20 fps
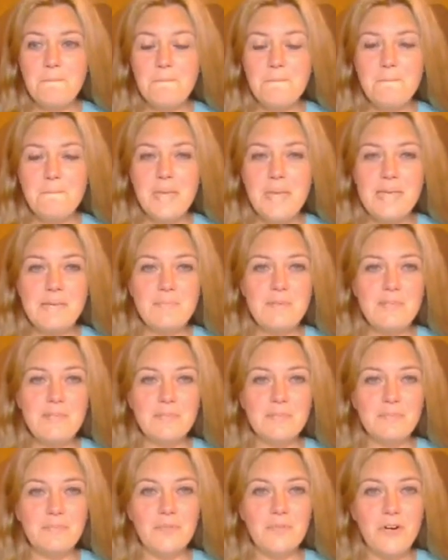maybe
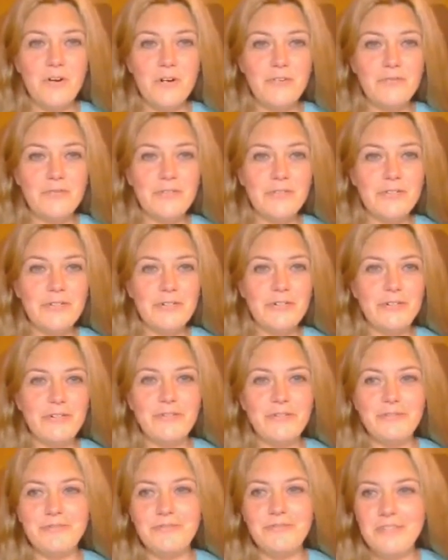some Carver
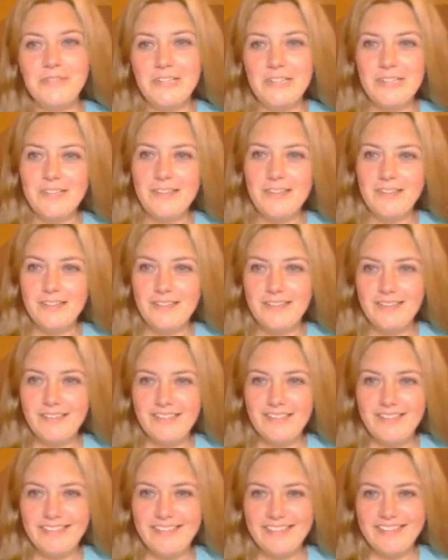Cove fun
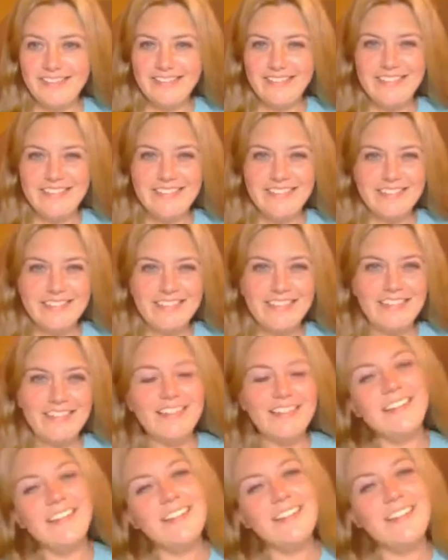this
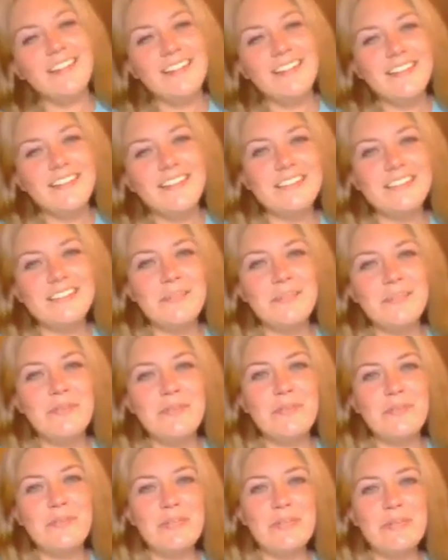summer,
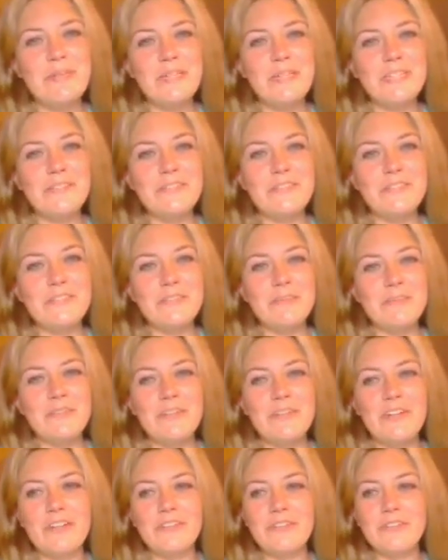there'll be a place for some
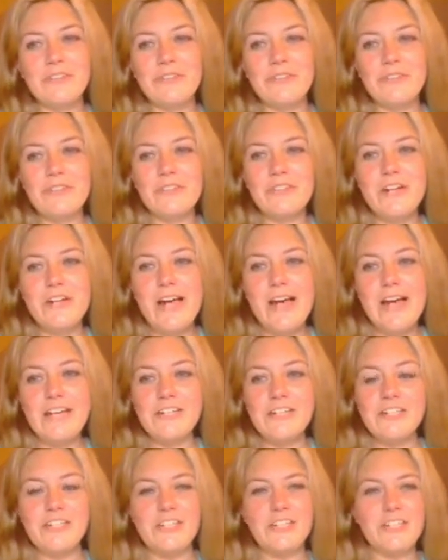of y'all to
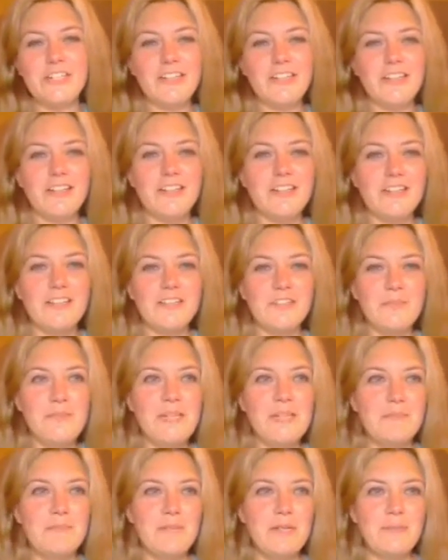crash, so we
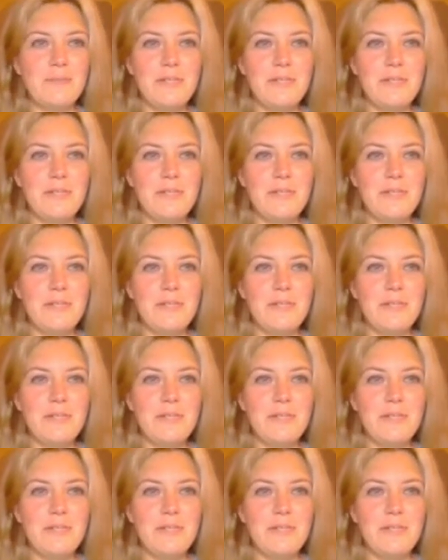can be